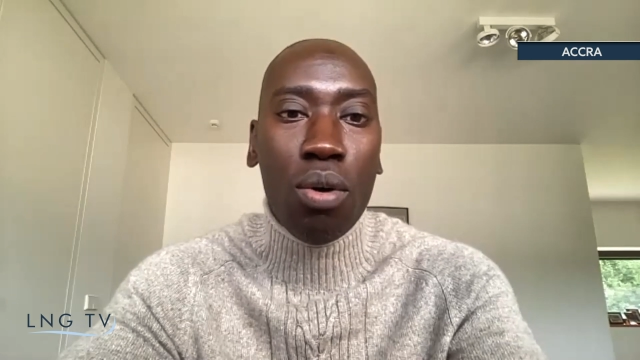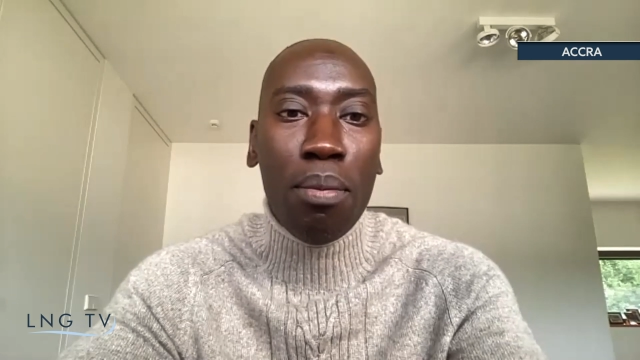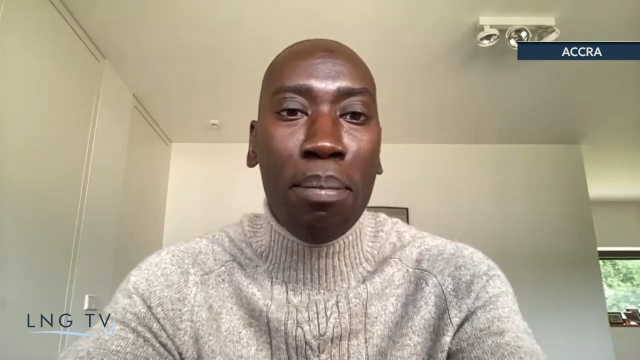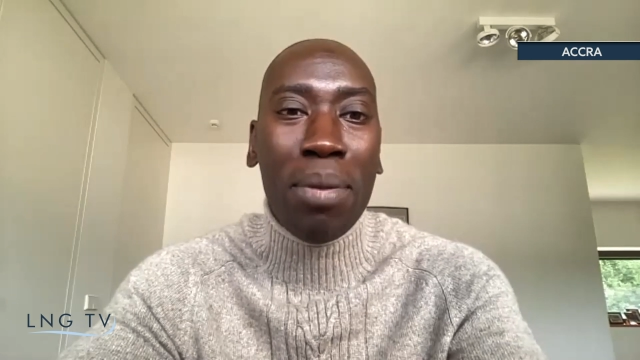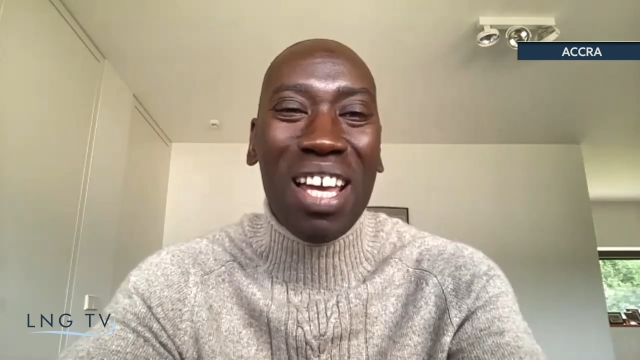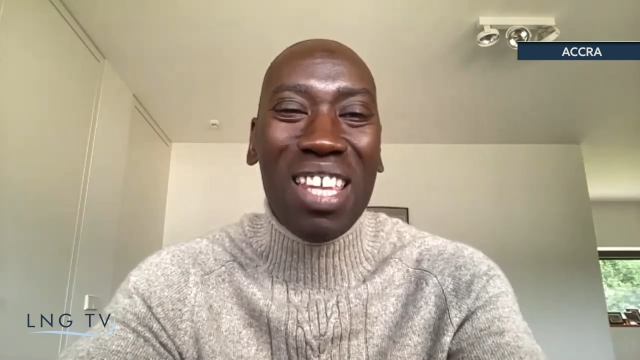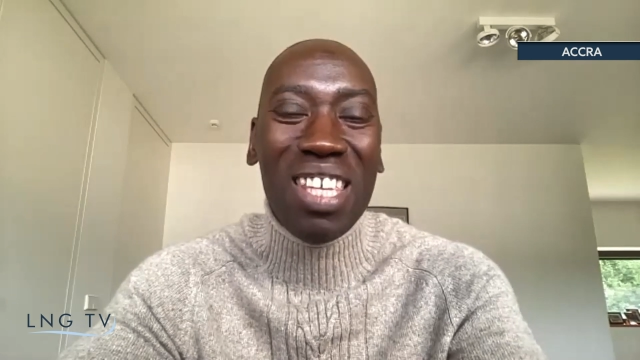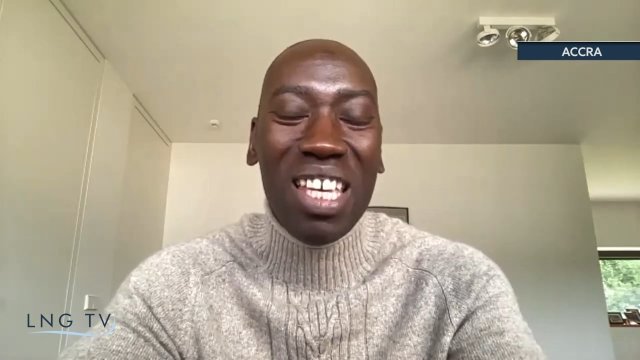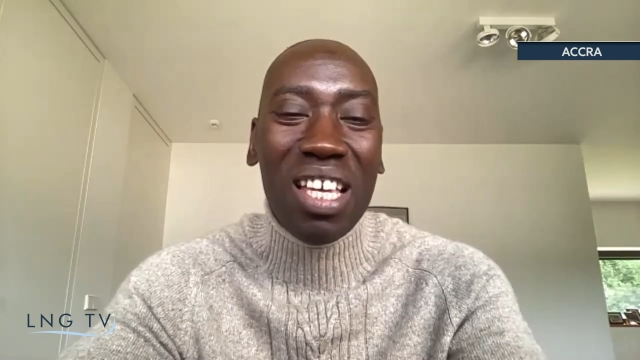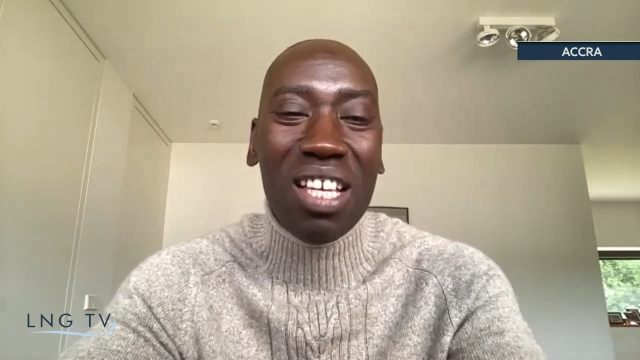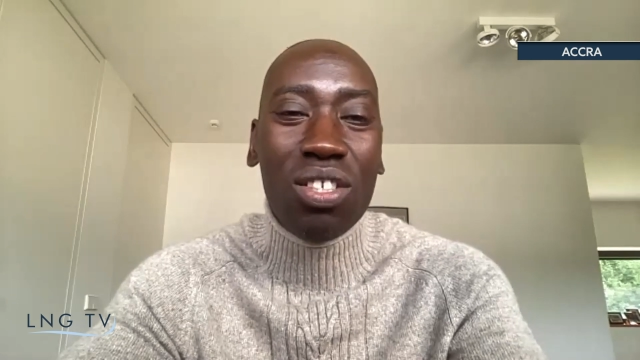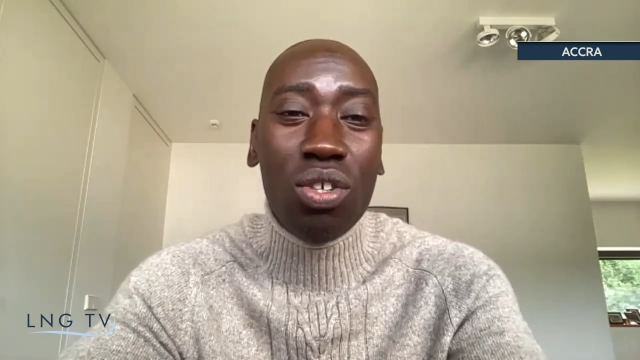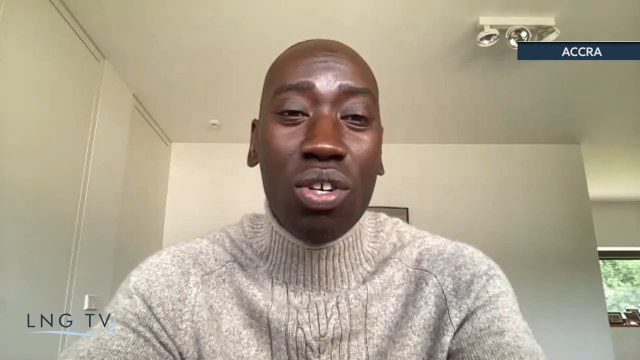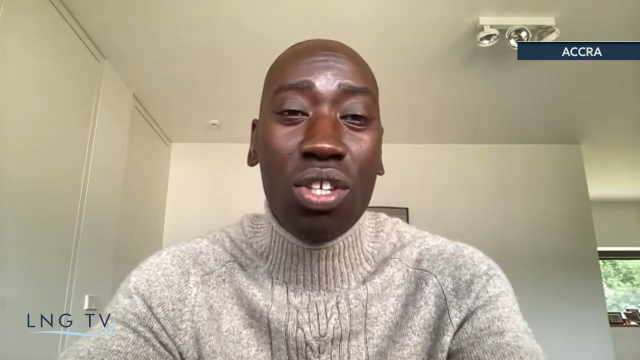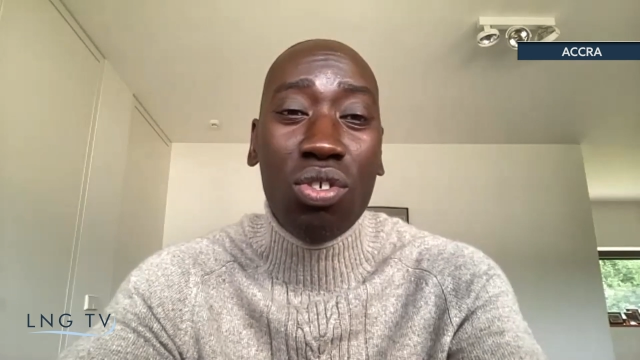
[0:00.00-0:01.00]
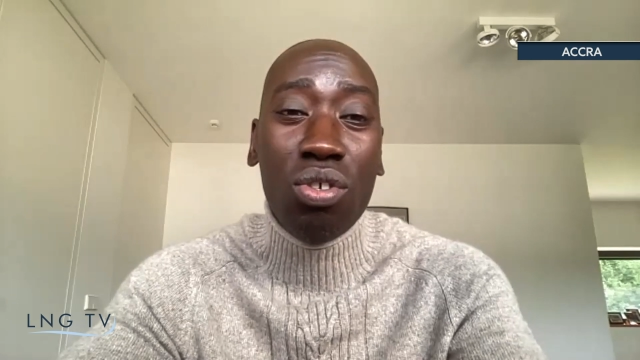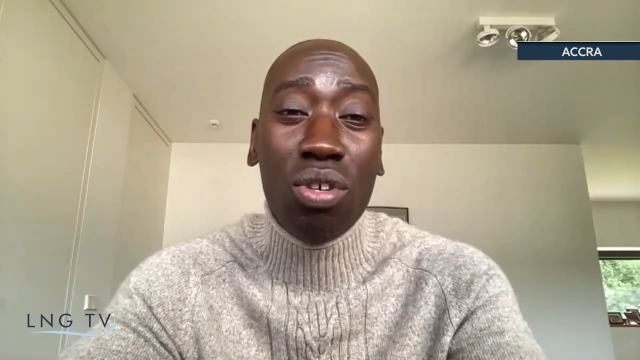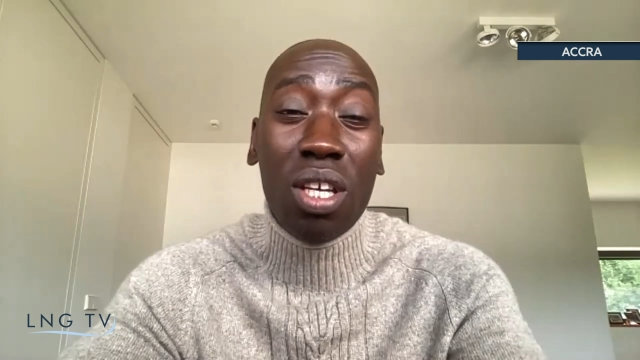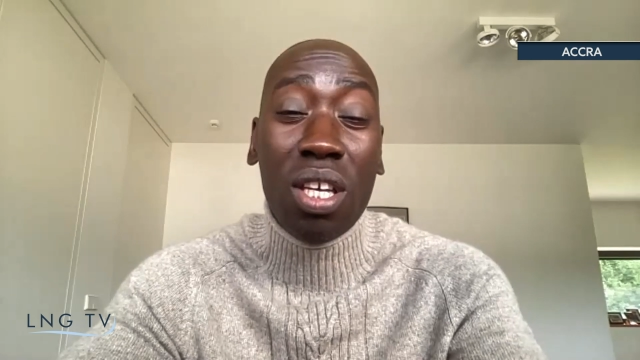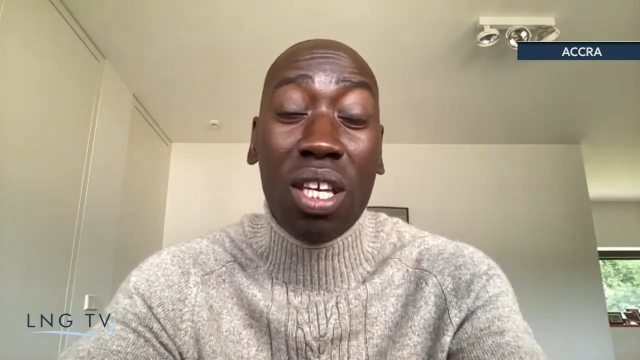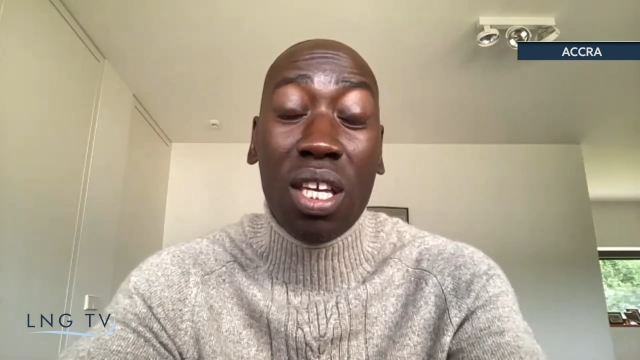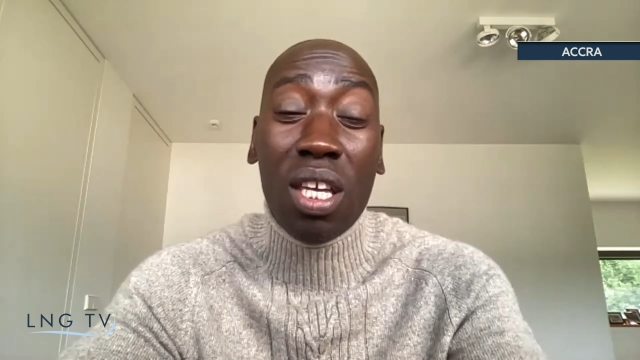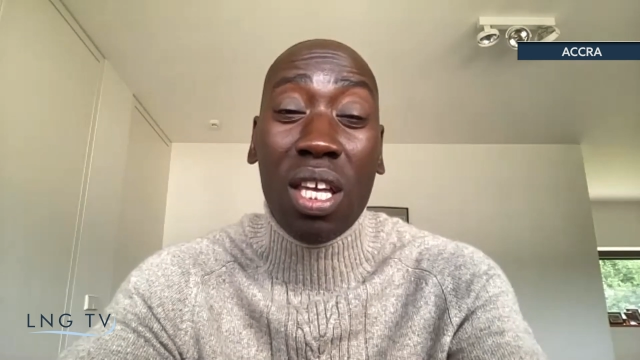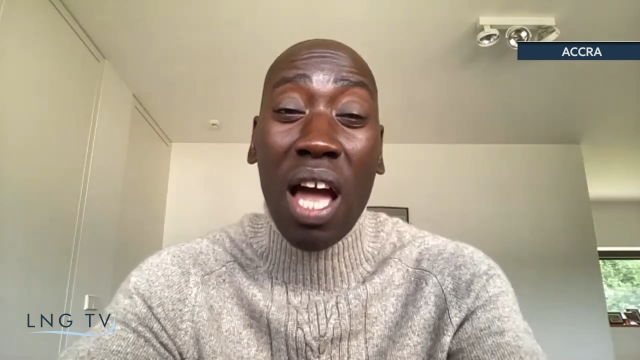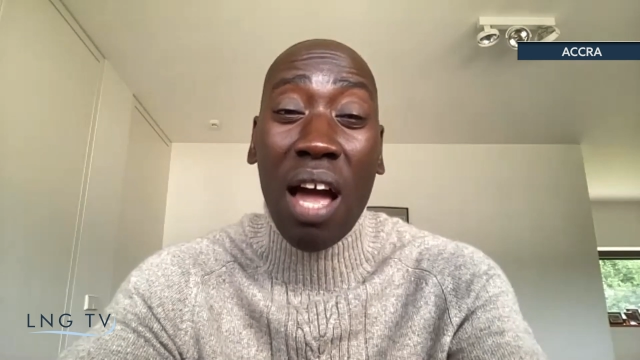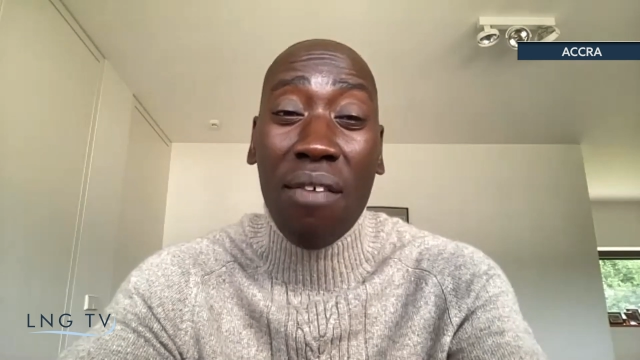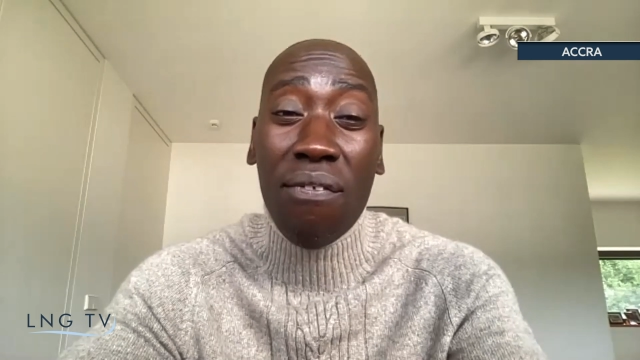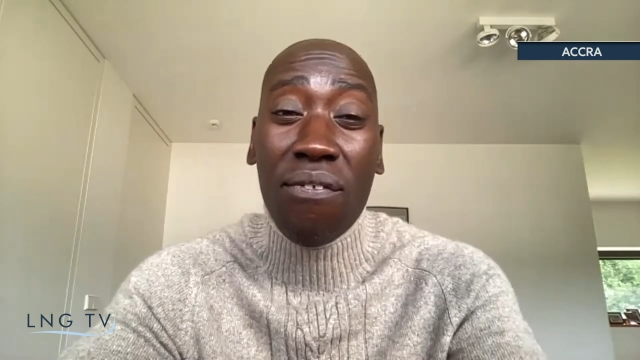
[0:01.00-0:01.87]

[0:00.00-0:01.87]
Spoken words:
But I think as long as you have